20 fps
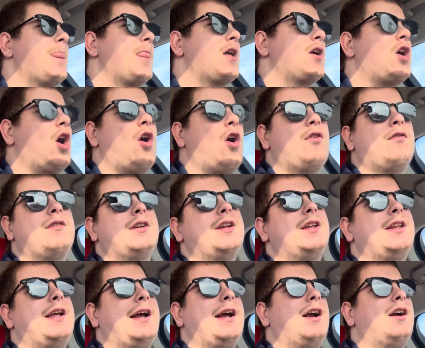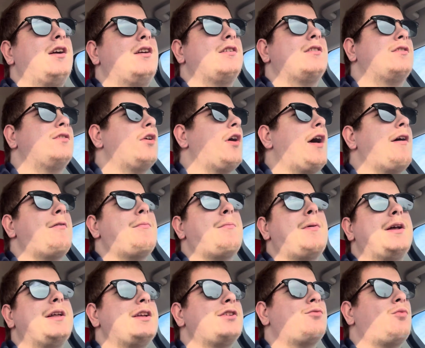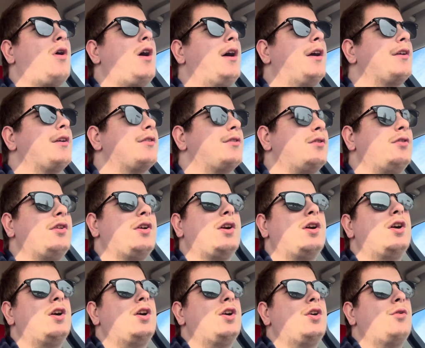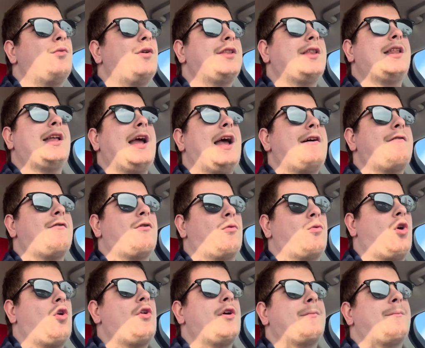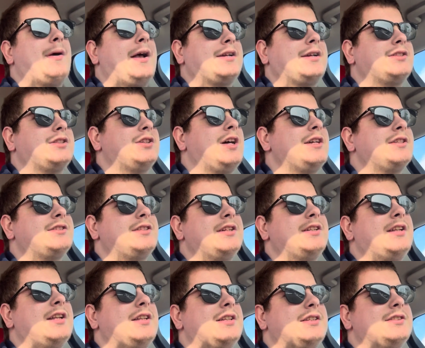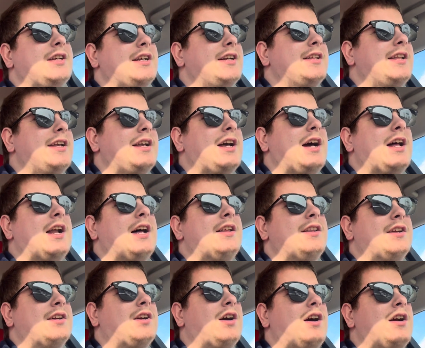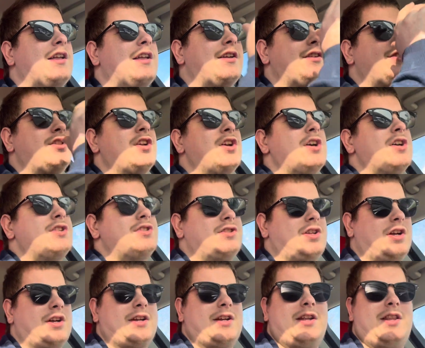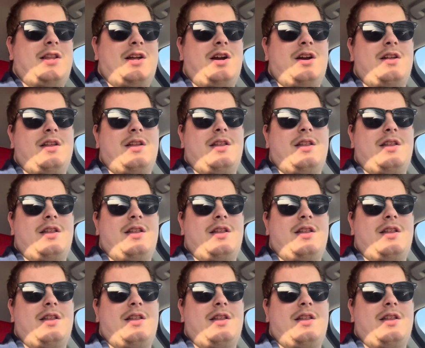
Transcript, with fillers: COVID in the air to everybody that's walking through there. What did they have a rolling plexiglass thing that the second they got out of their car they stuck it in there and then